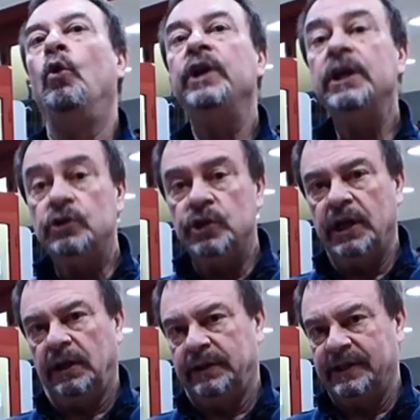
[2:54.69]

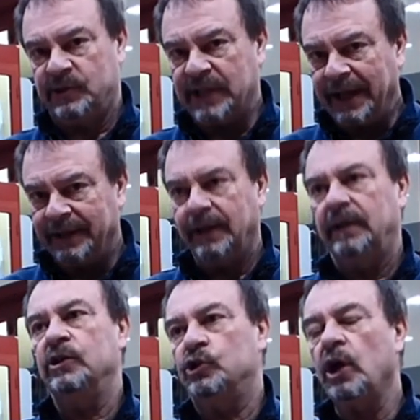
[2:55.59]
original, the
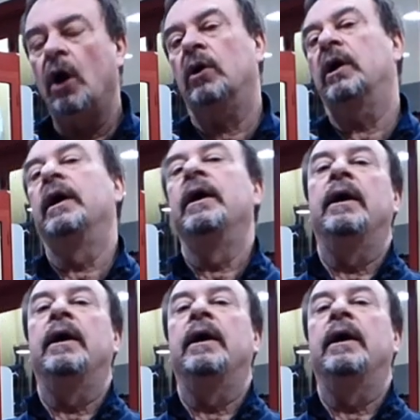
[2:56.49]
standard, the stock